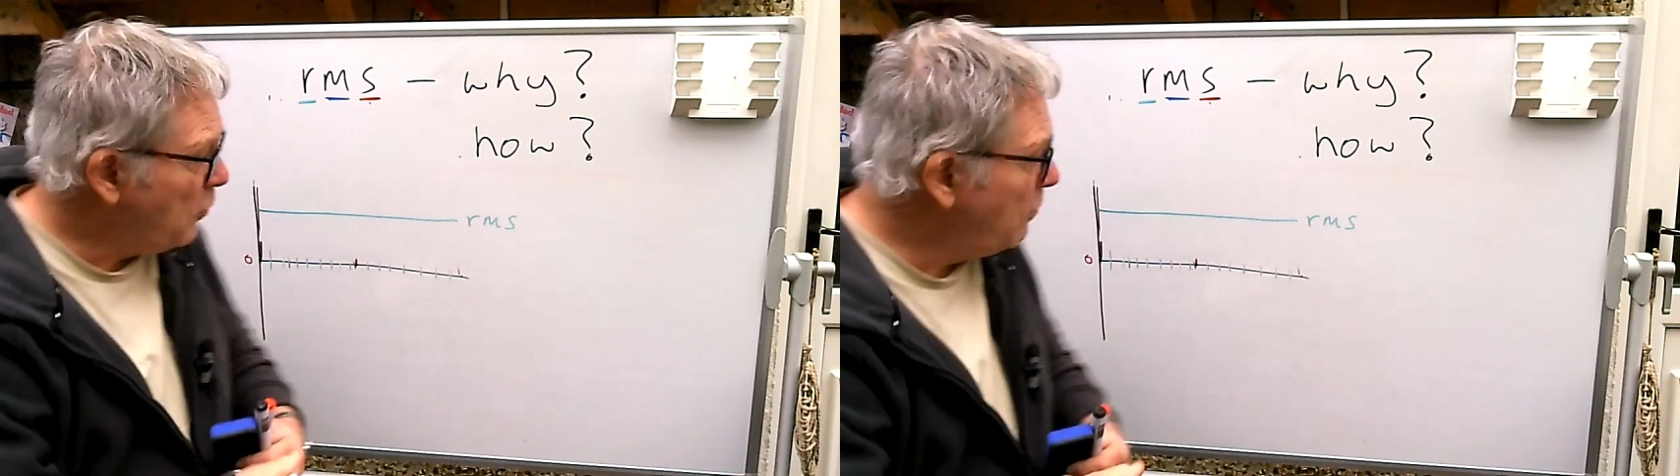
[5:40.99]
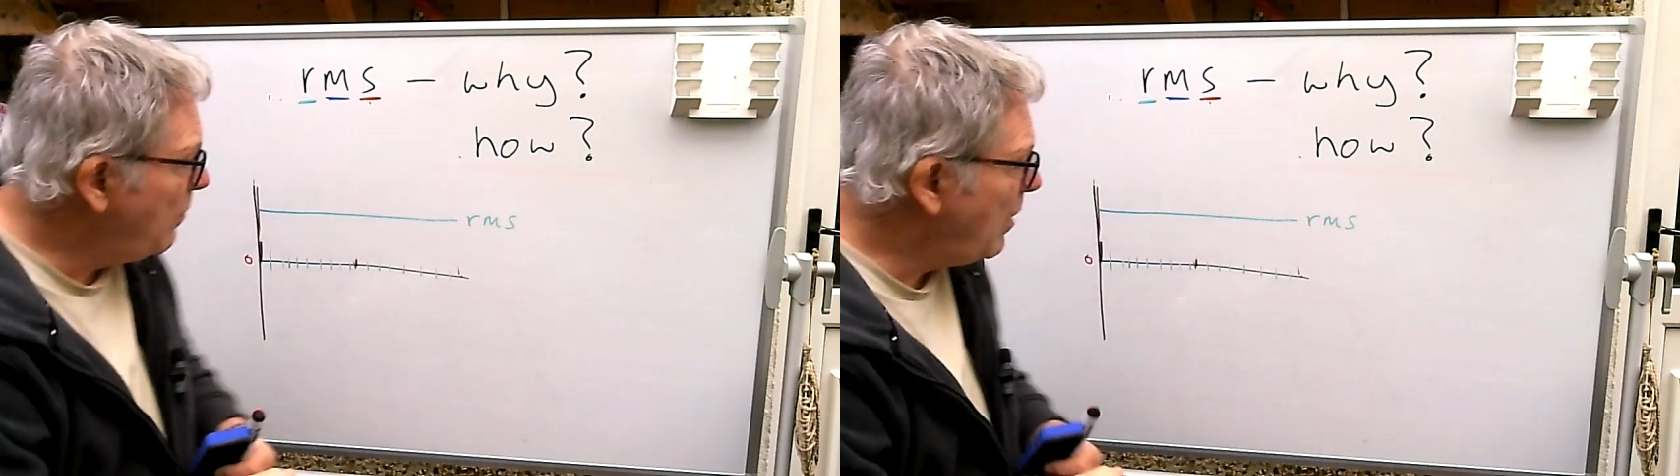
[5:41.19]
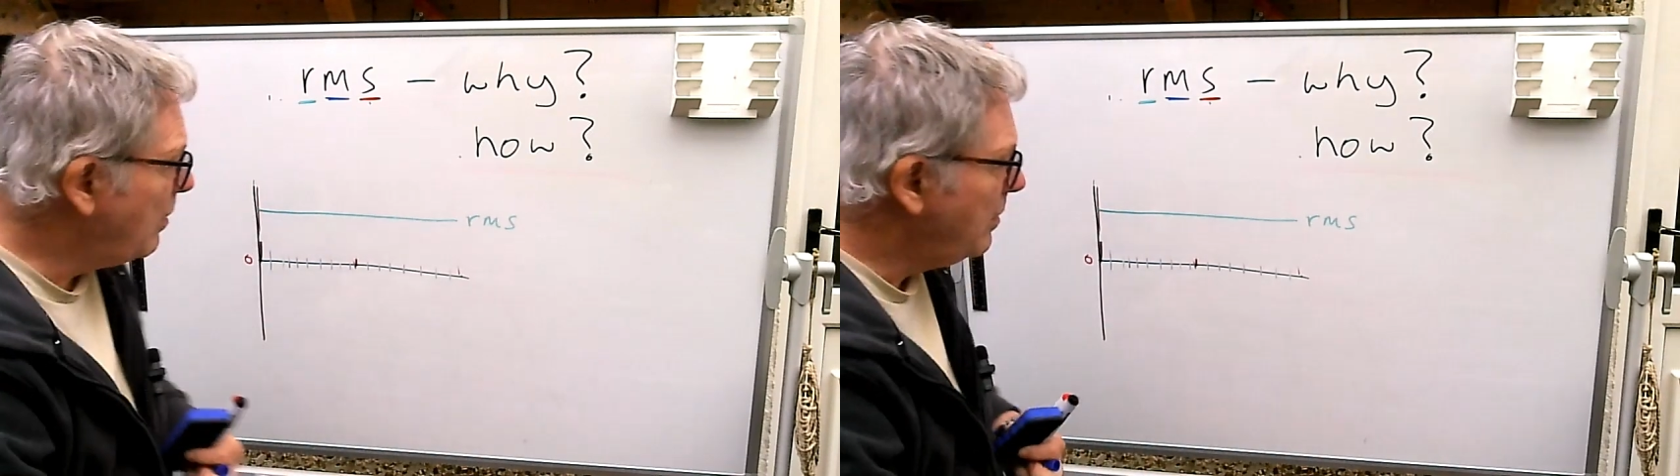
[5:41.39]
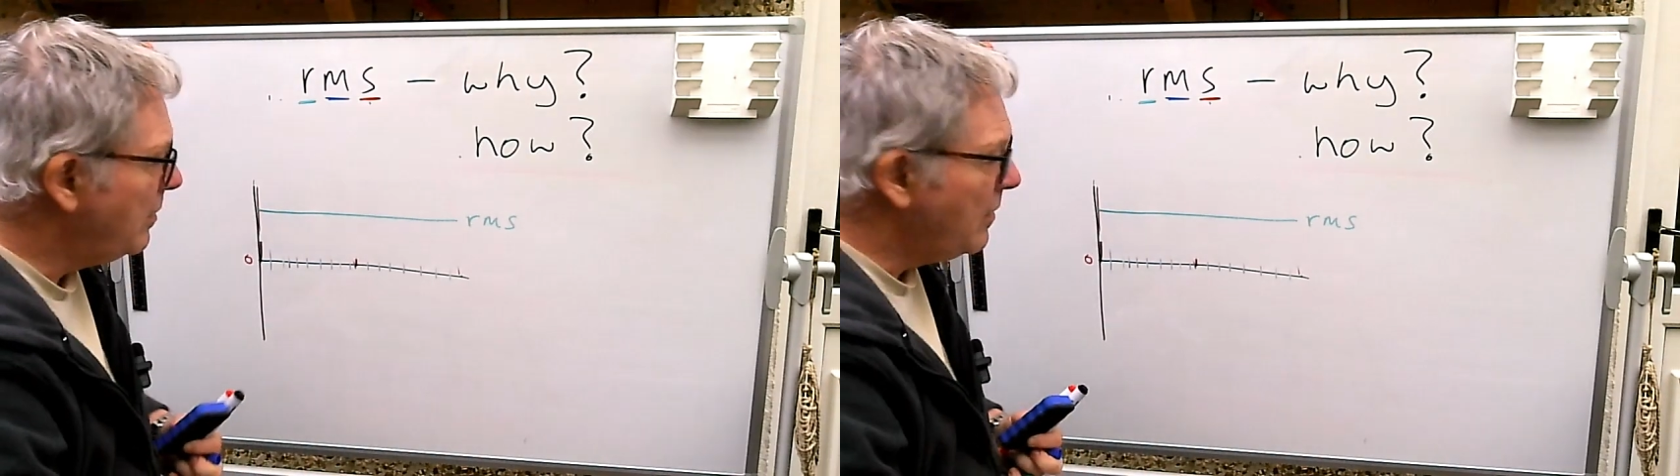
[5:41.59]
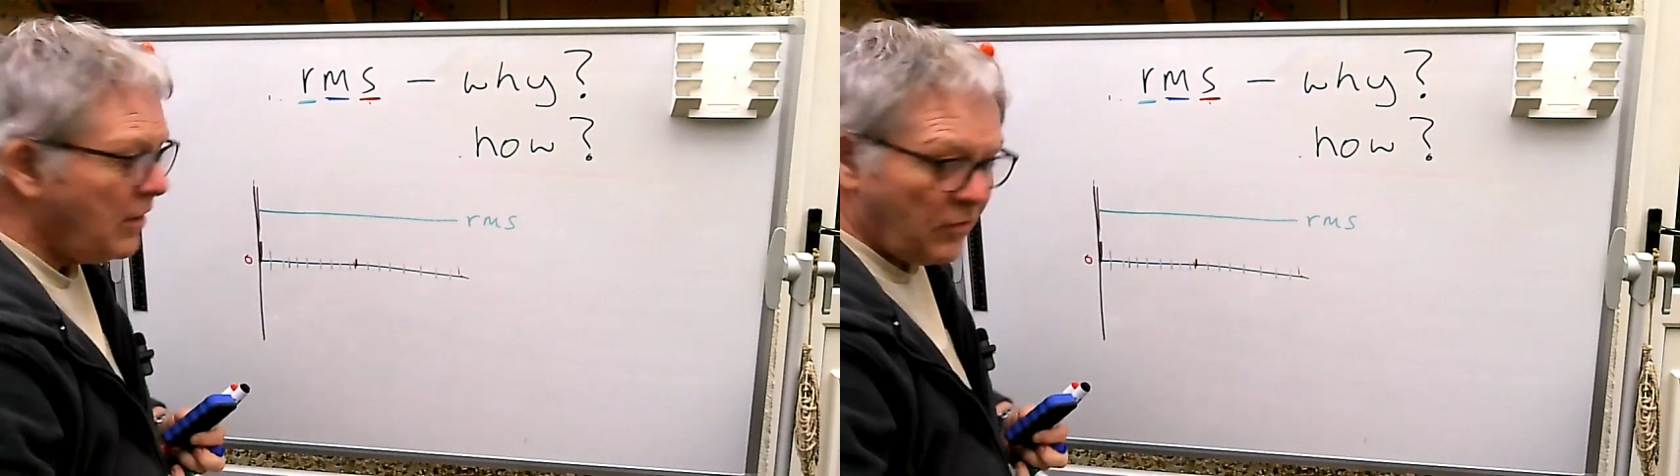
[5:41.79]
number.
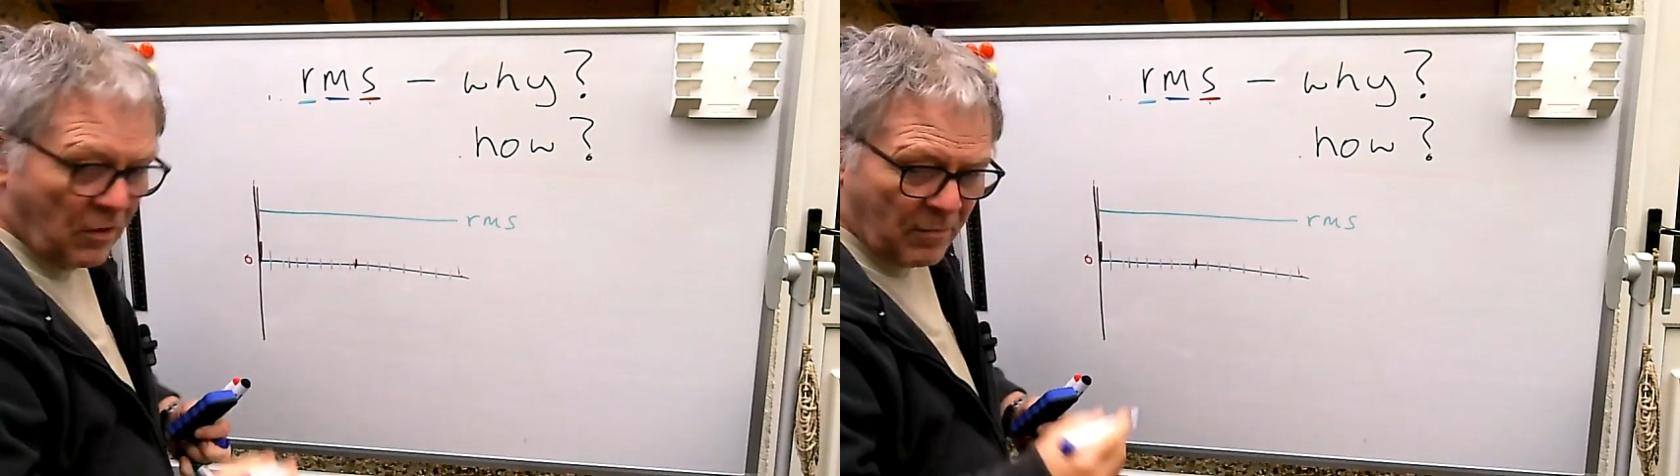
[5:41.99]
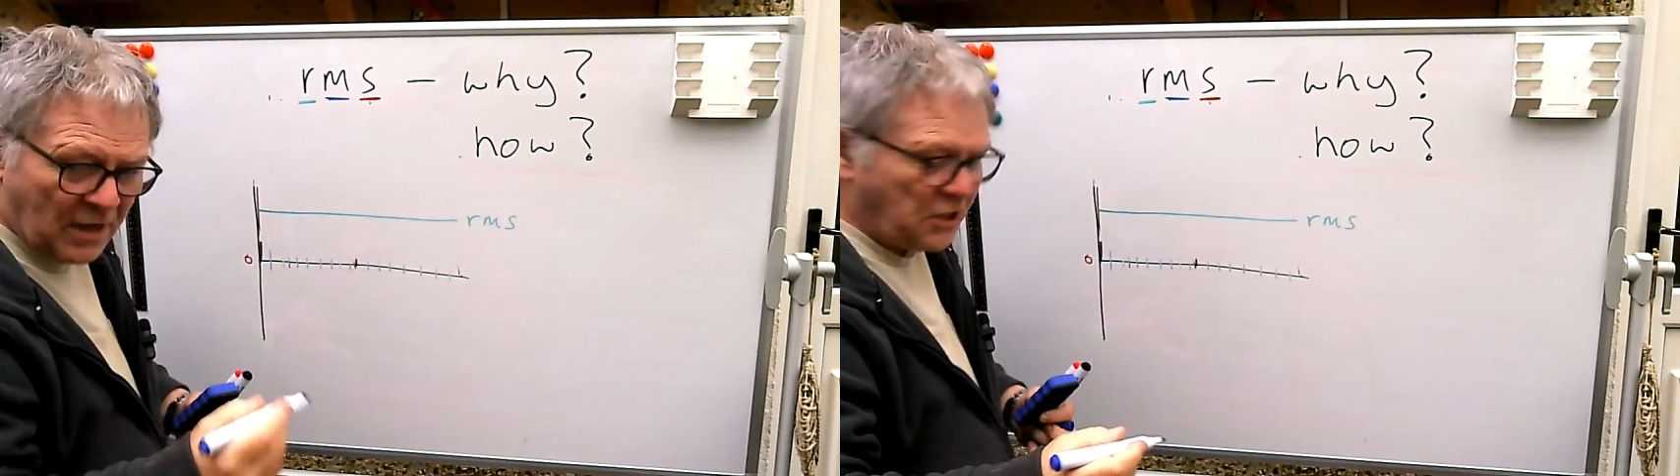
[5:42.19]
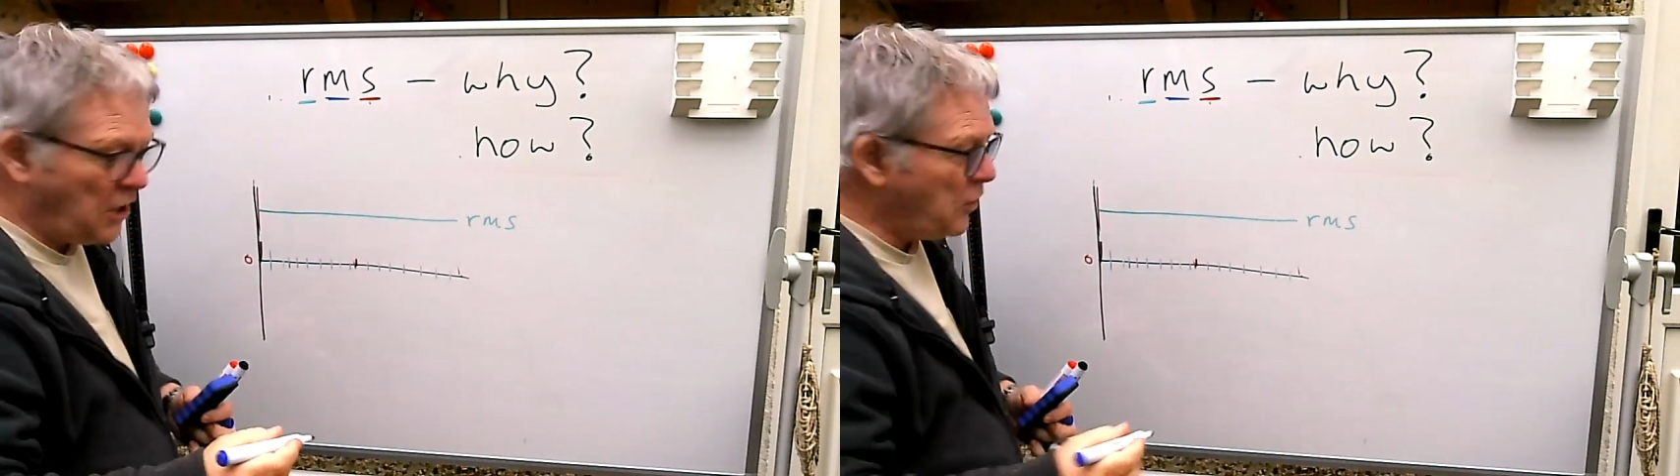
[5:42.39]
The magic